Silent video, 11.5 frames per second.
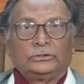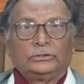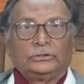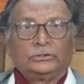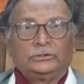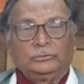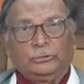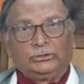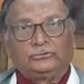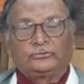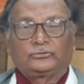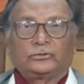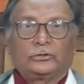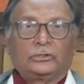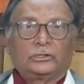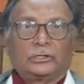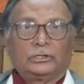he meets
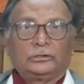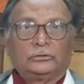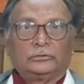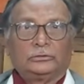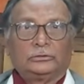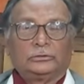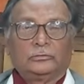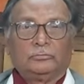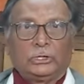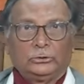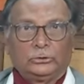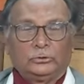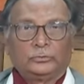Colonel Pano,